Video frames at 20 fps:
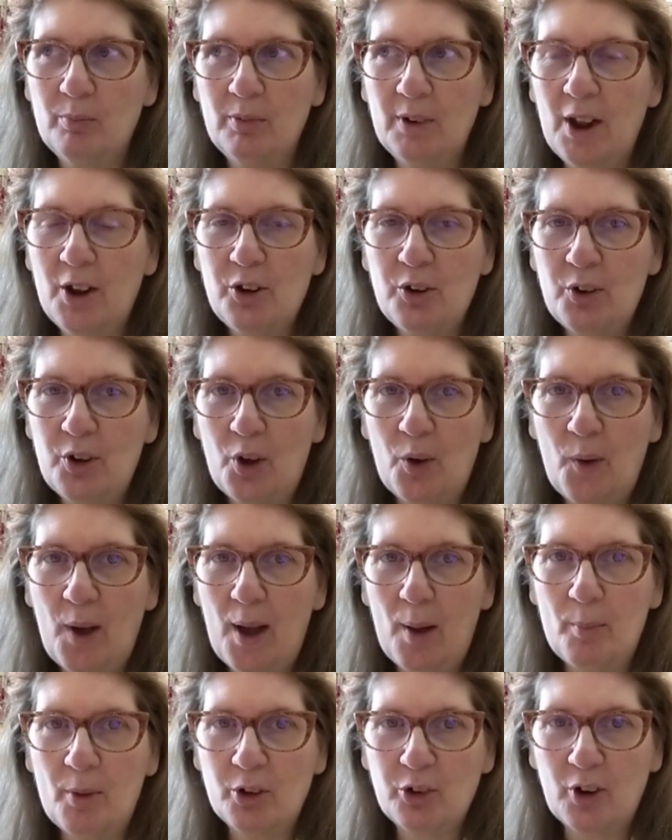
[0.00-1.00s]
let you know
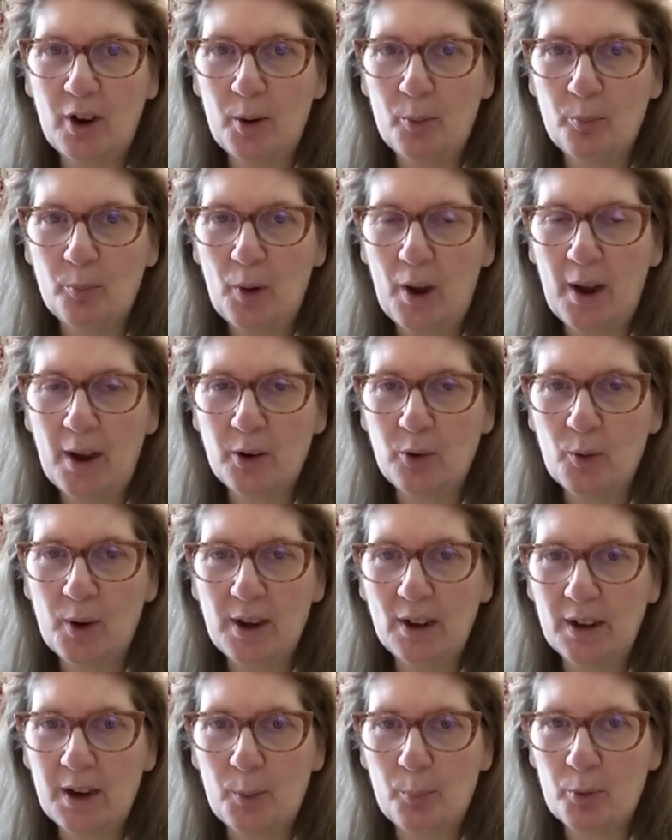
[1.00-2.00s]
how much I
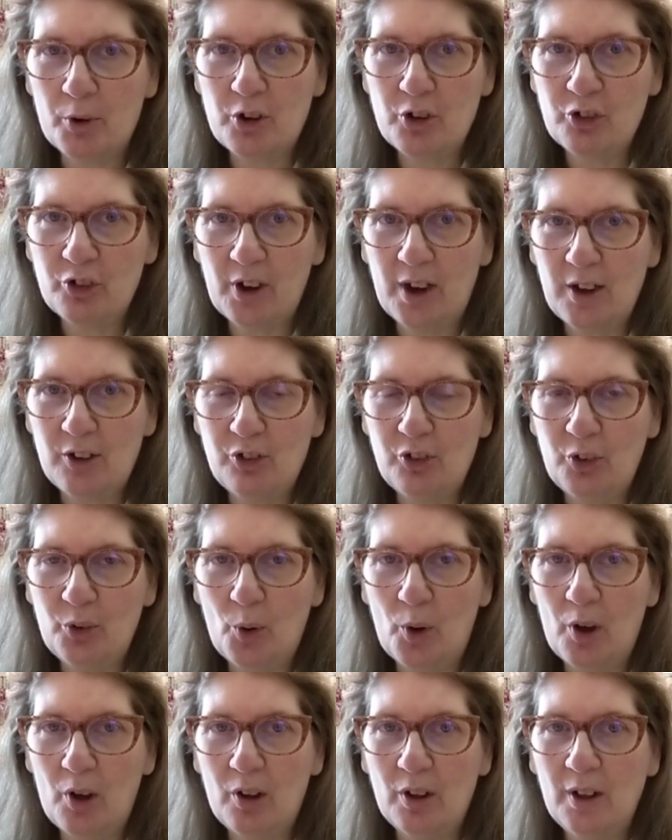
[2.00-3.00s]
greatly appreciate
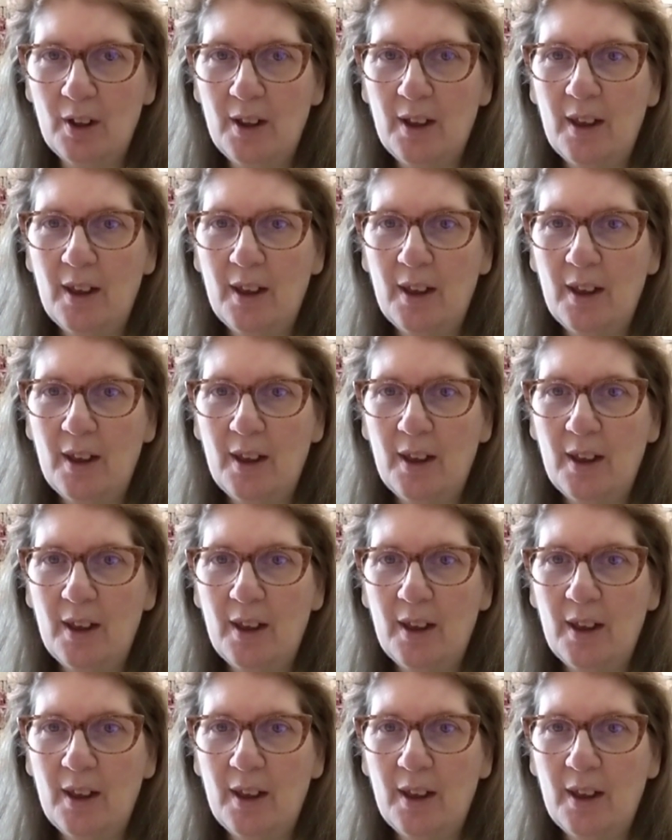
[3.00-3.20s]
you all.